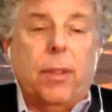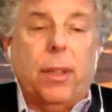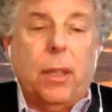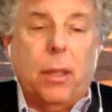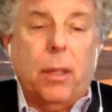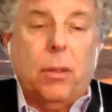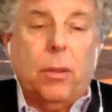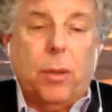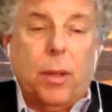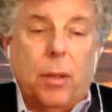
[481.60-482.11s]

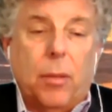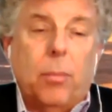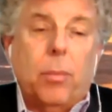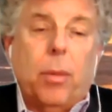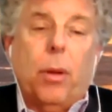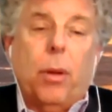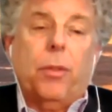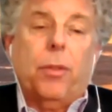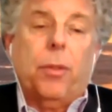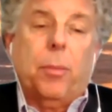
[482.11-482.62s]
underwritten,
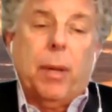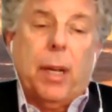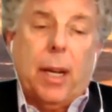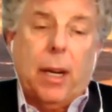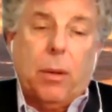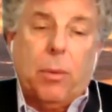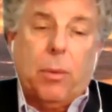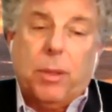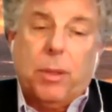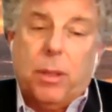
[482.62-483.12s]
both from an
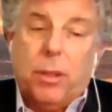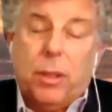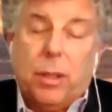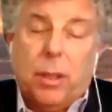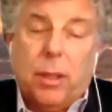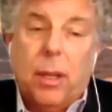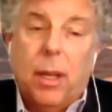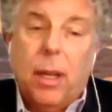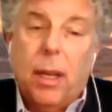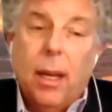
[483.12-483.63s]

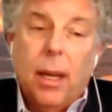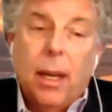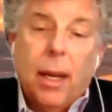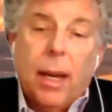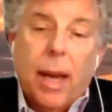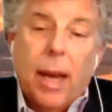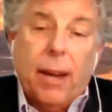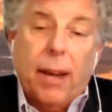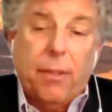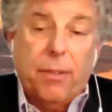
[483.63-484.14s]
acquisition
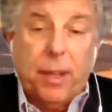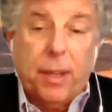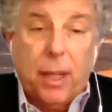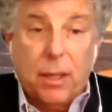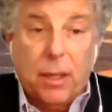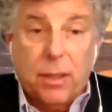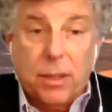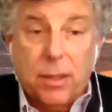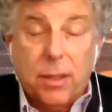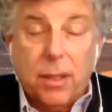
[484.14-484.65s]
and a
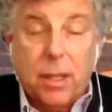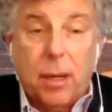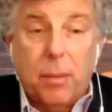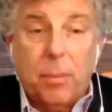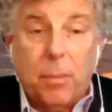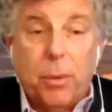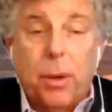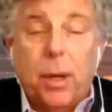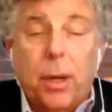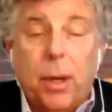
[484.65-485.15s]
financing
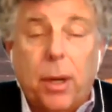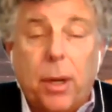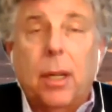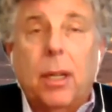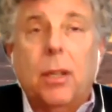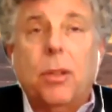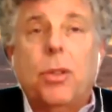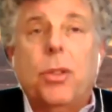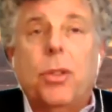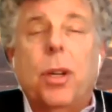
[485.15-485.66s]
standpoint.
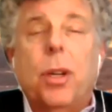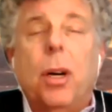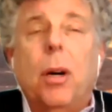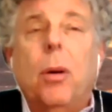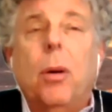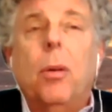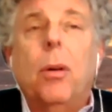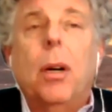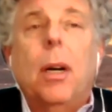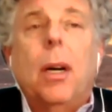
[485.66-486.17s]
And
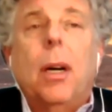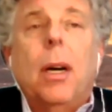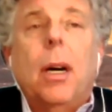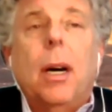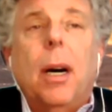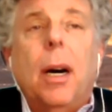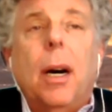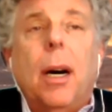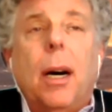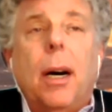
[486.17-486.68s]
so,
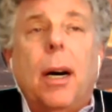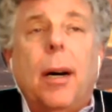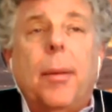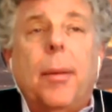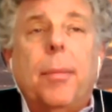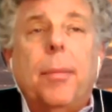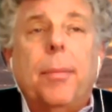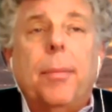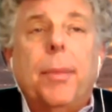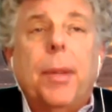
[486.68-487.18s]

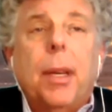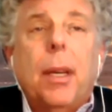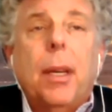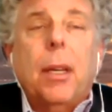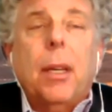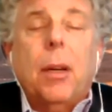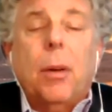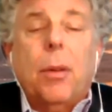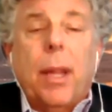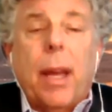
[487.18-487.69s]

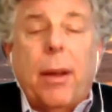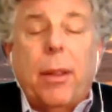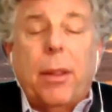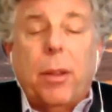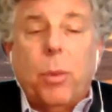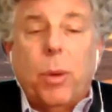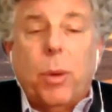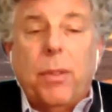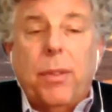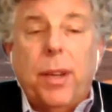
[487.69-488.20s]
now that
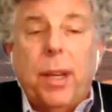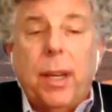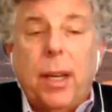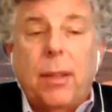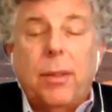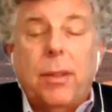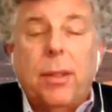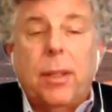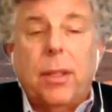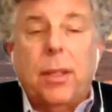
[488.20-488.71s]
we've
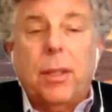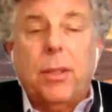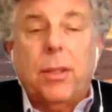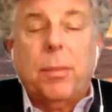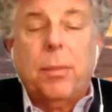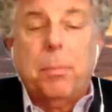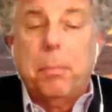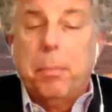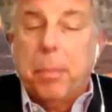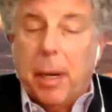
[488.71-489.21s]
hit
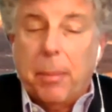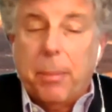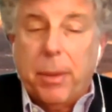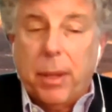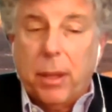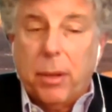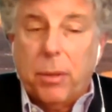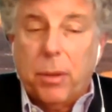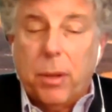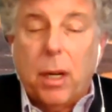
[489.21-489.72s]
this bump
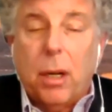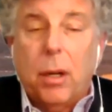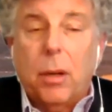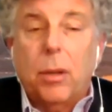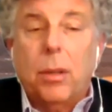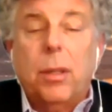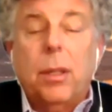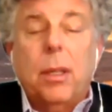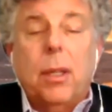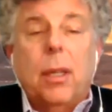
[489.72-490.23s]
in the
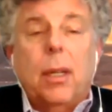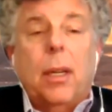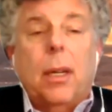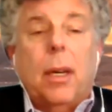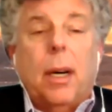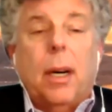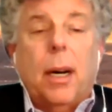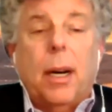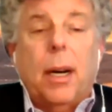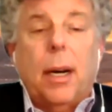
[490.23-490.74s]
road,
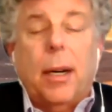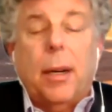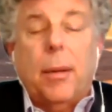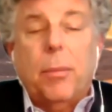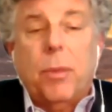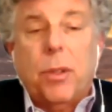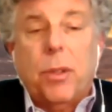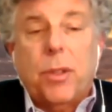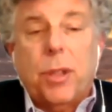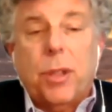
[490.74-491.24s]

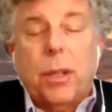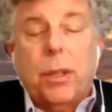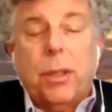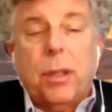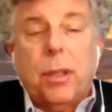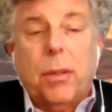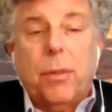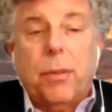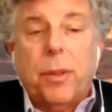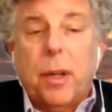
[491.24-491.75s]

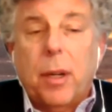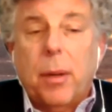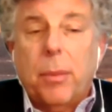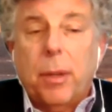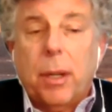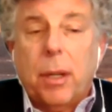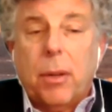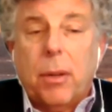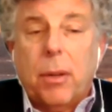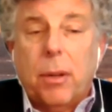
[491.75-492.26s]
resulting from
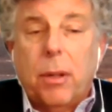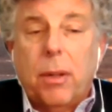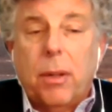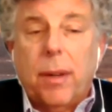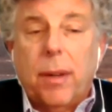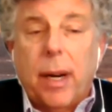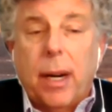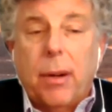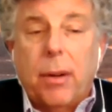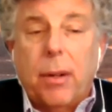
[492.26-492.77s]
the
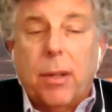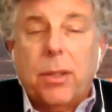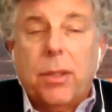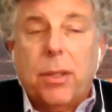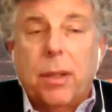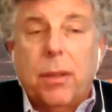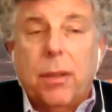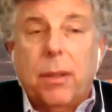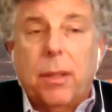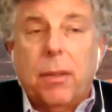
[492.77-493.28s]
coronavirus,
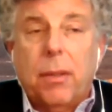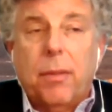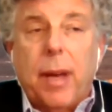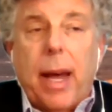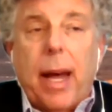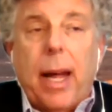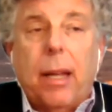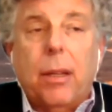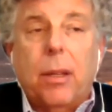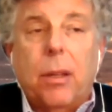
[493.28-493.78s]
the
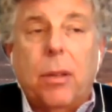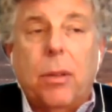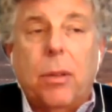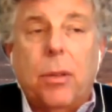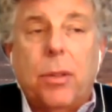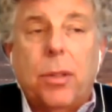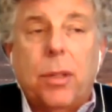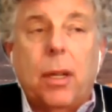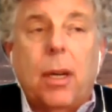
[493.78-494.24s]
values